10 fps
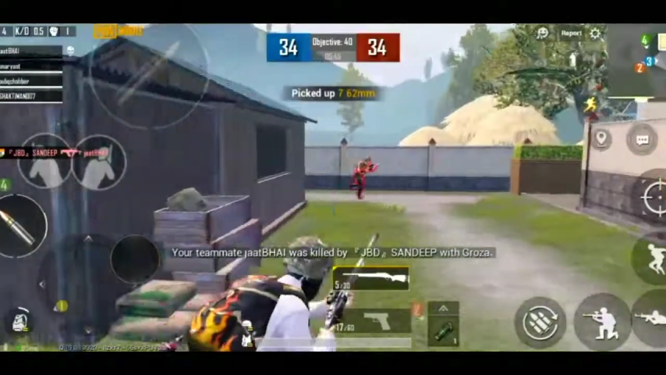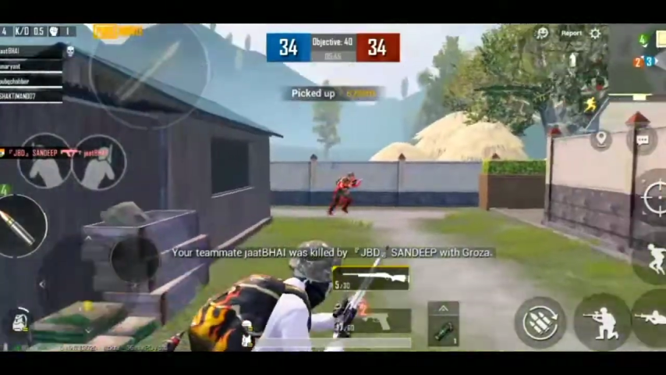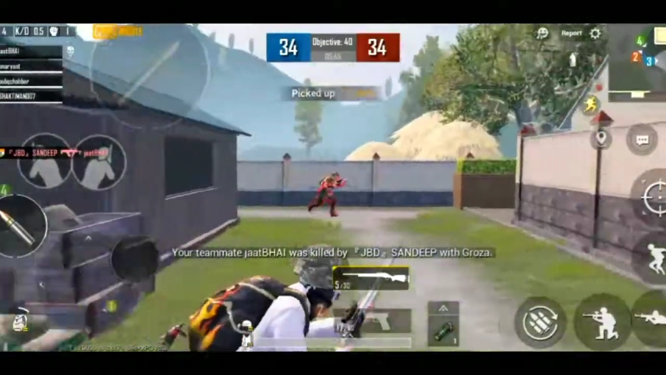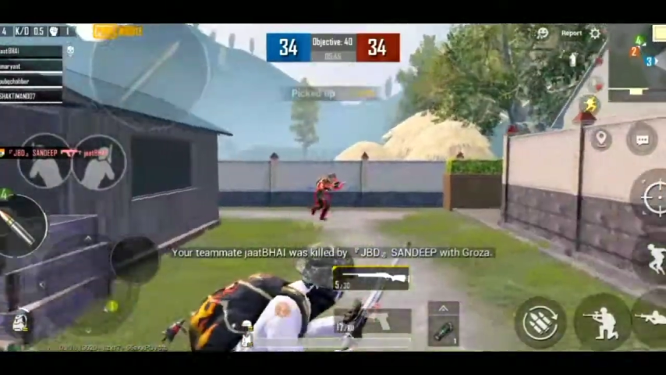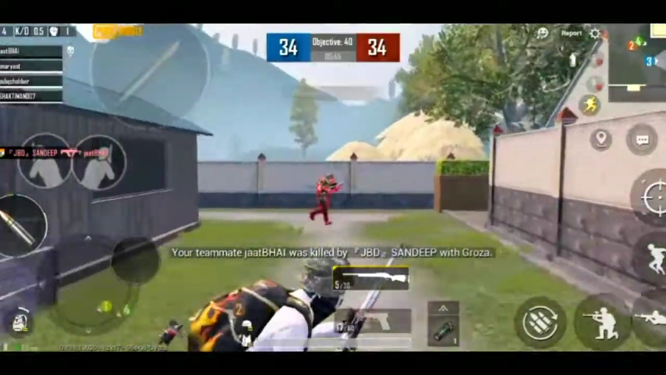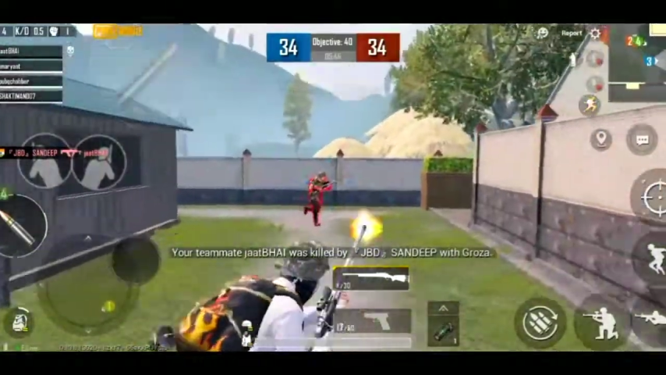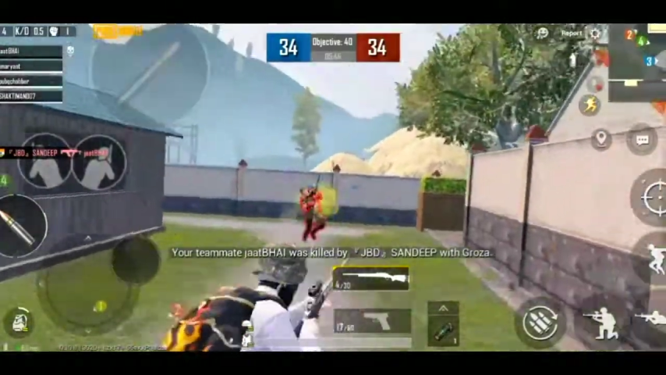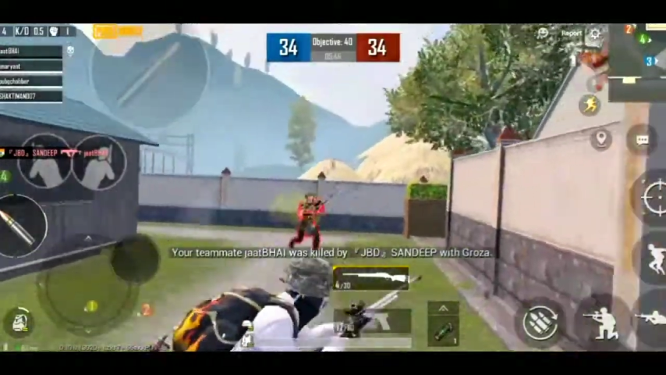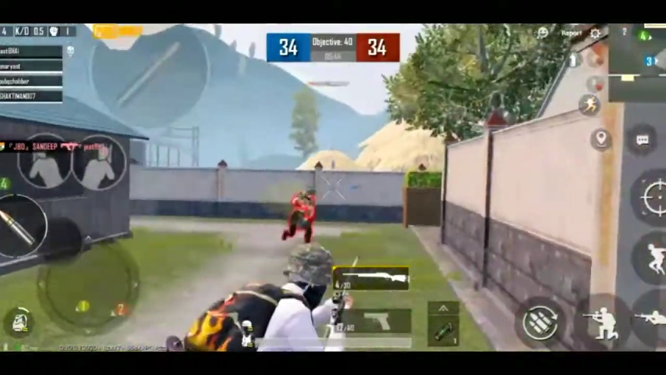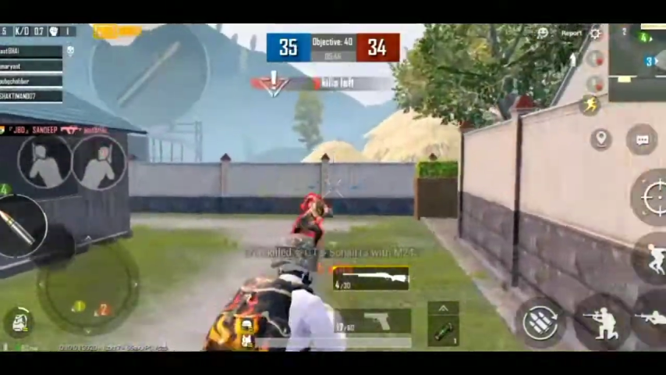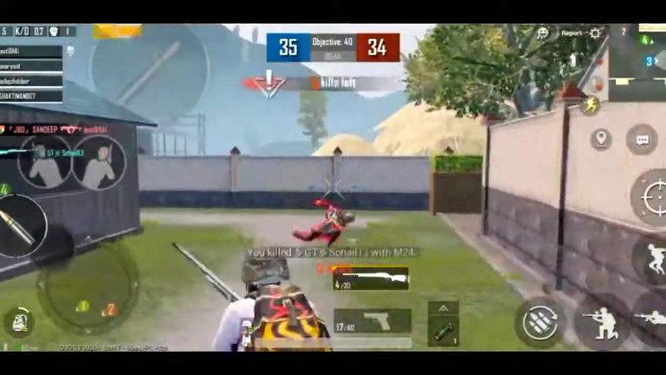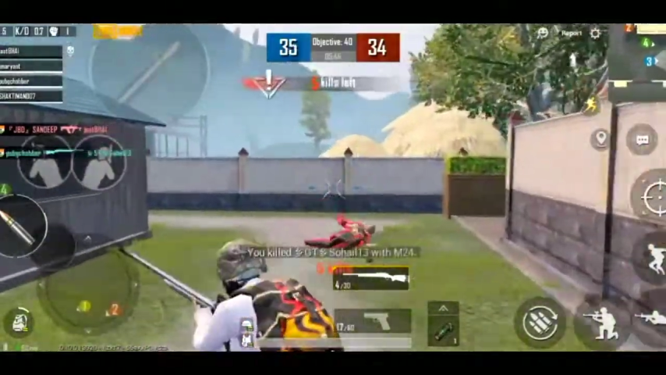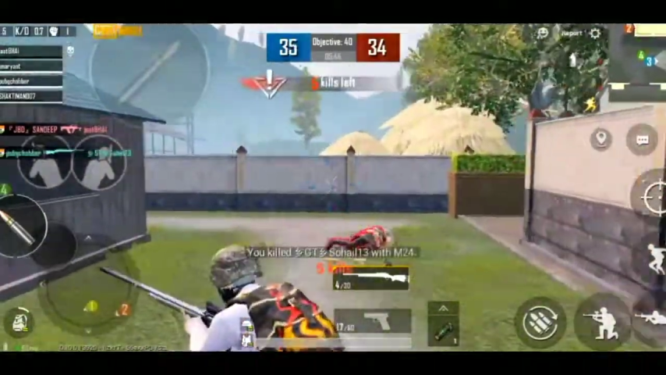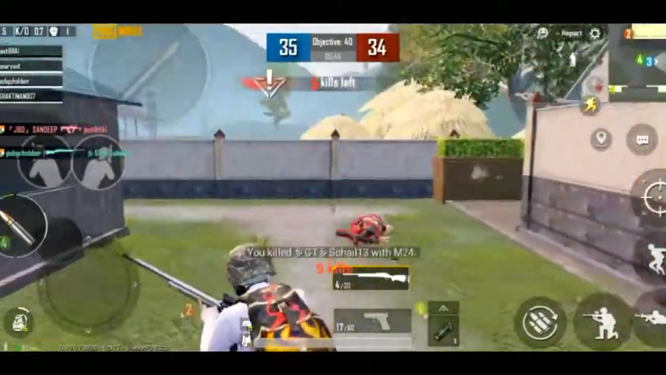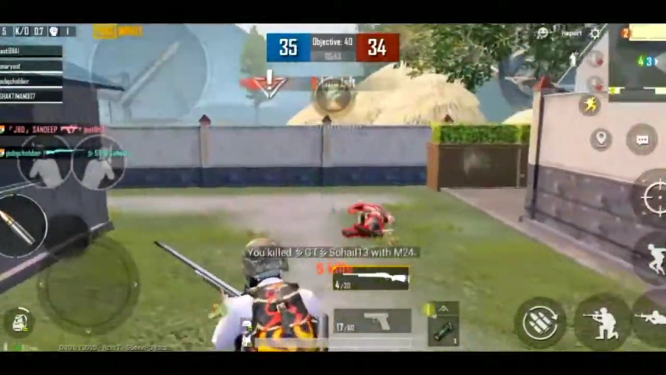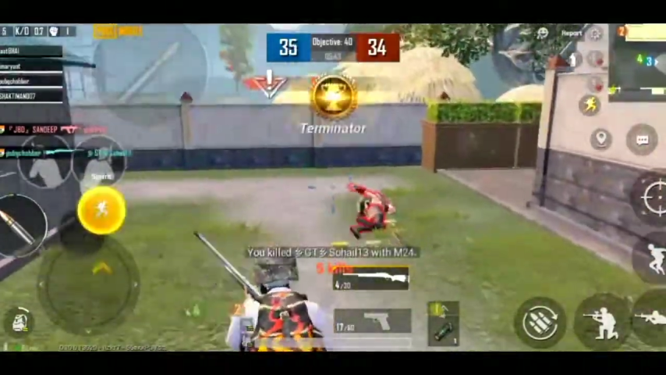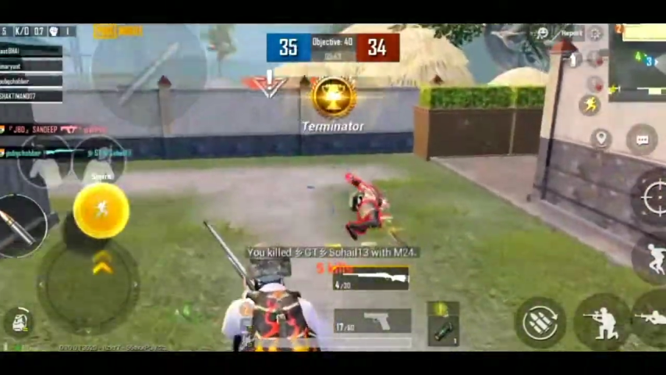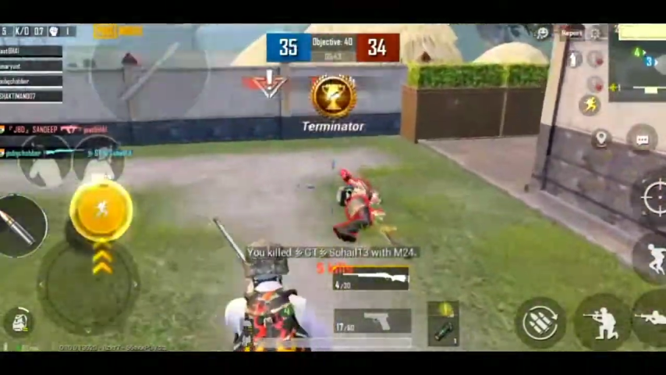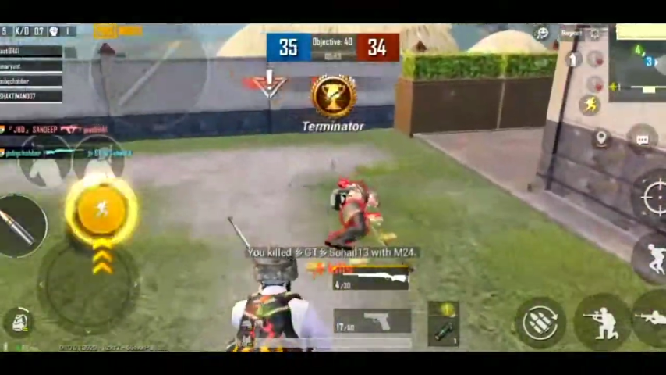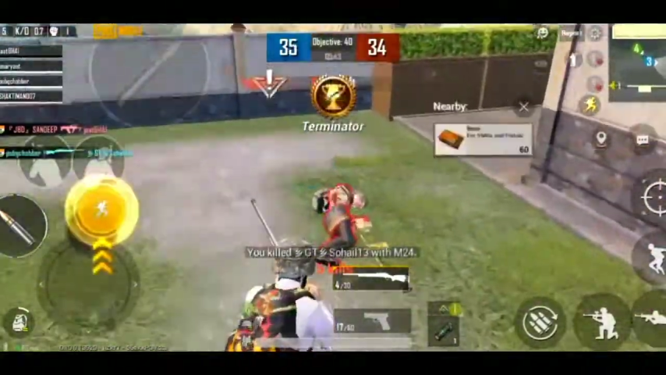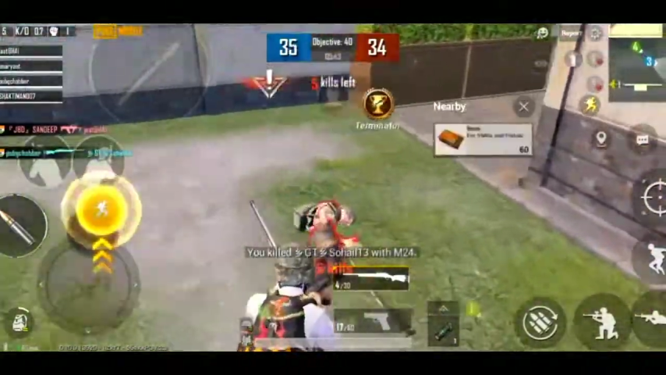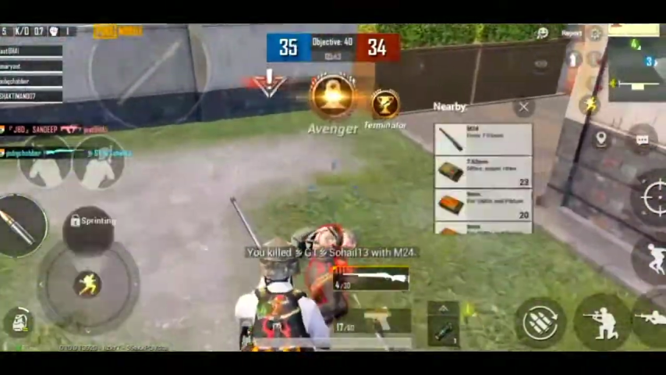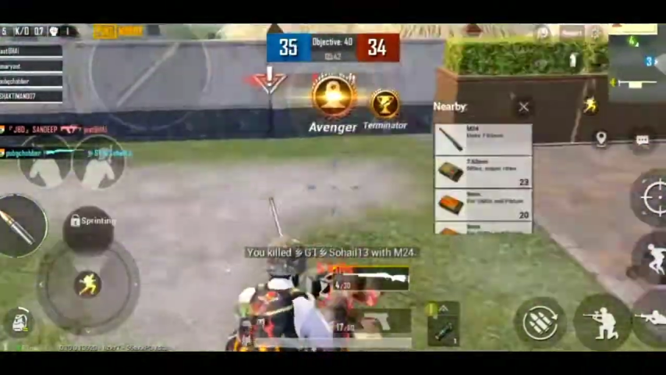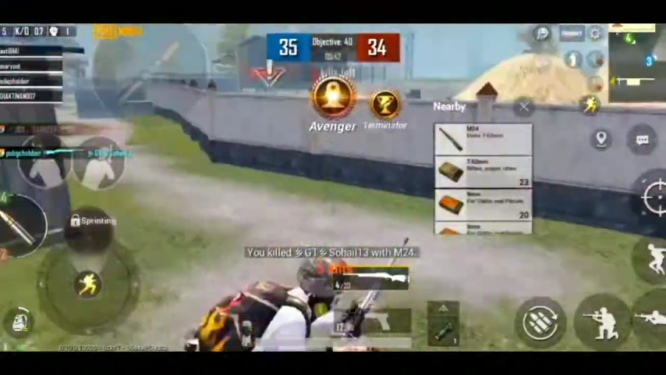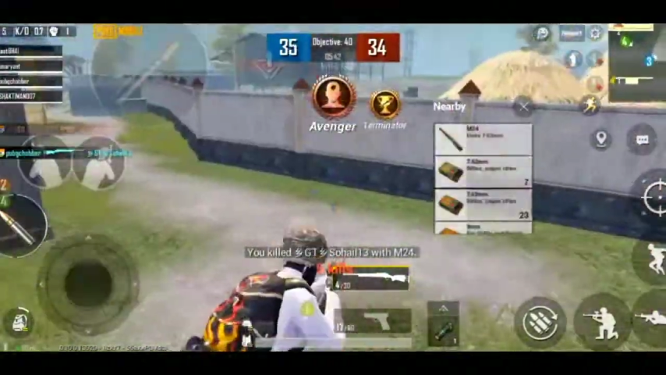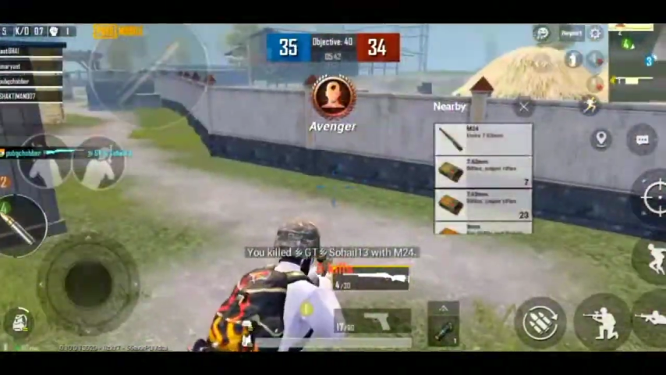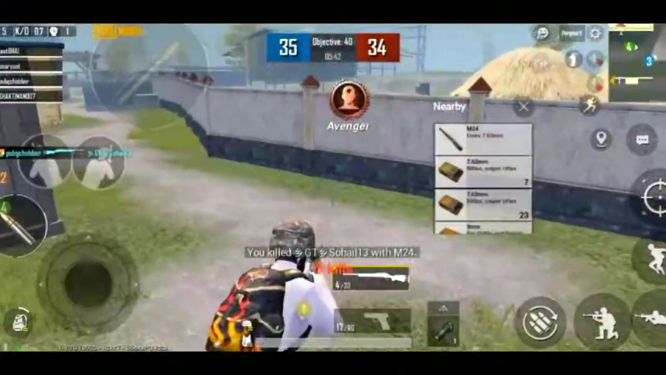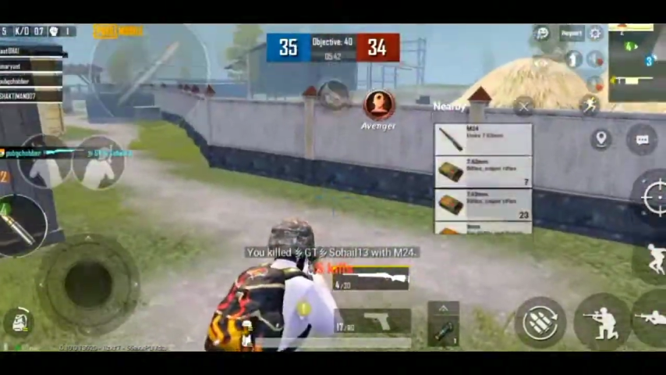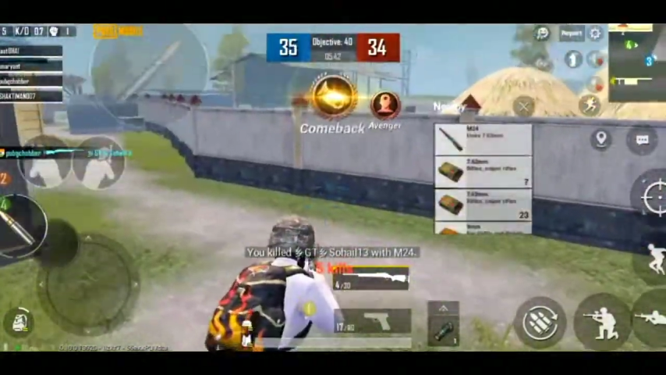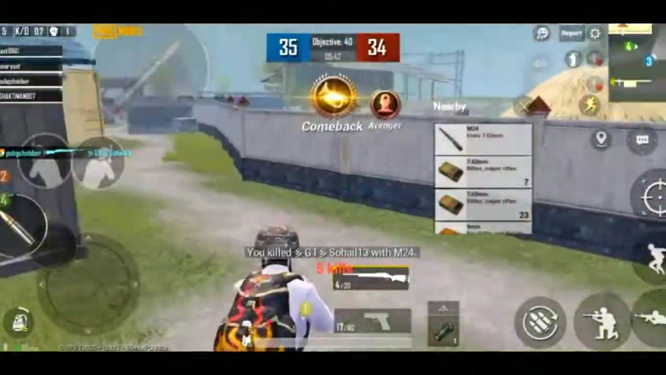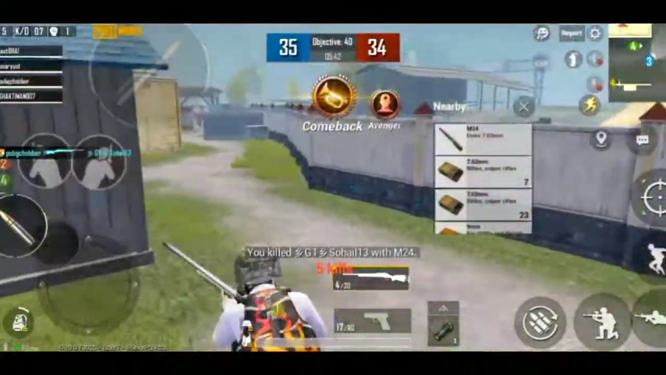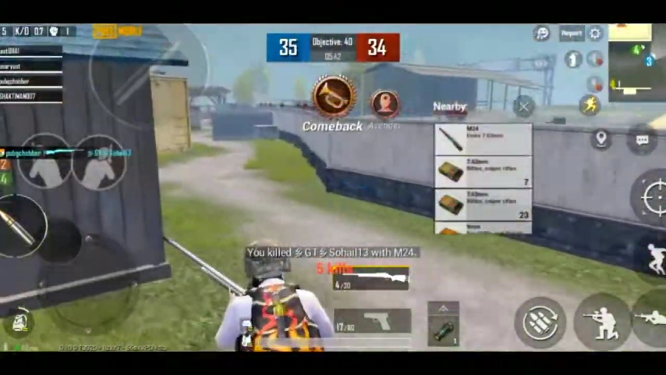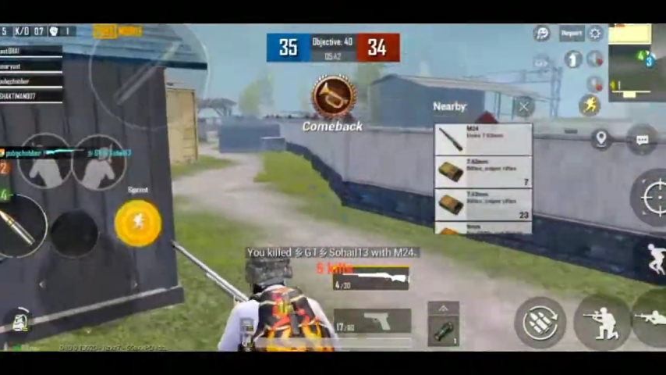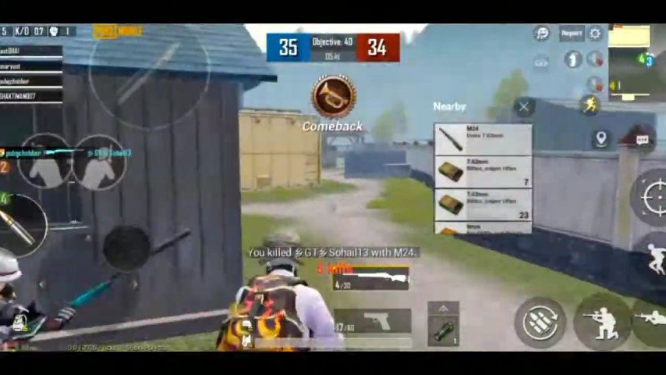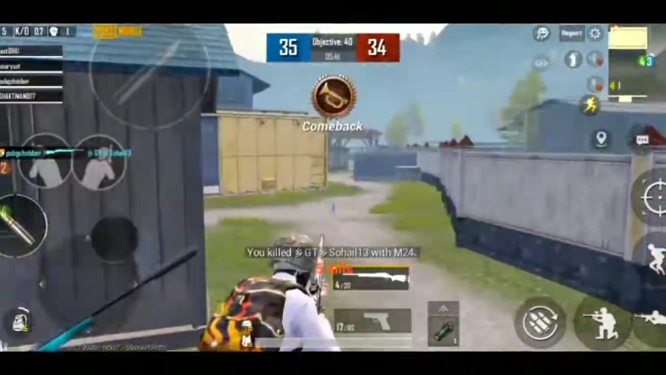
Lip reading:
[unreadable: no face in view]